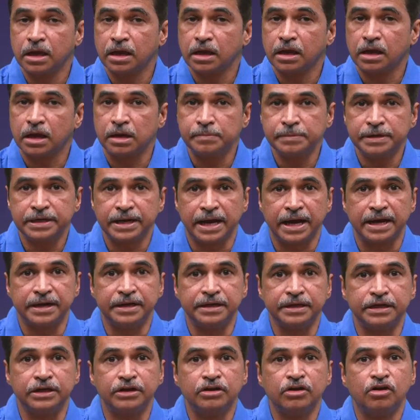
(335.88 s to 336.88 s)
come in
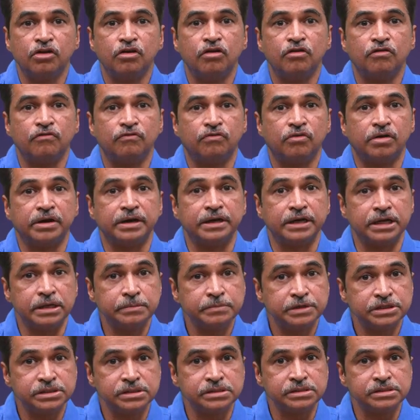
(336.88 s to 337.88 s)
handy for an
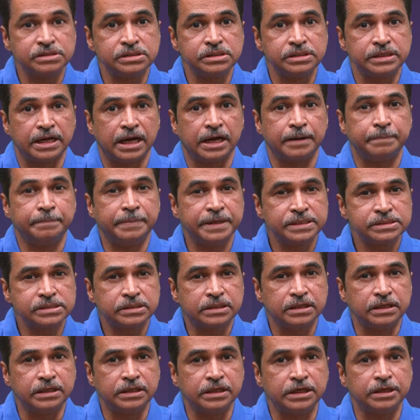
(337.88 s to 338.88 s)
emergency, and
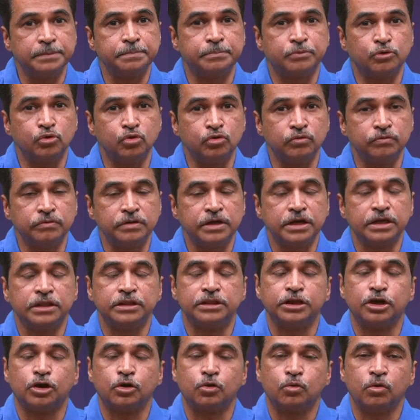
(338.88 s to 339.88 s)
basically improve
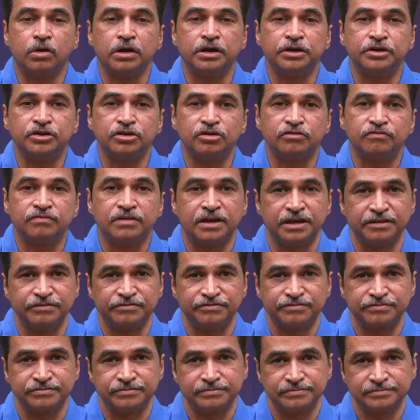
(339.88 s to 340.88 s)
their quality of
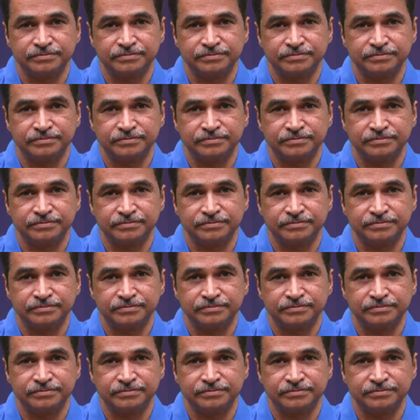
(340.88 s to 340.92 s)
life.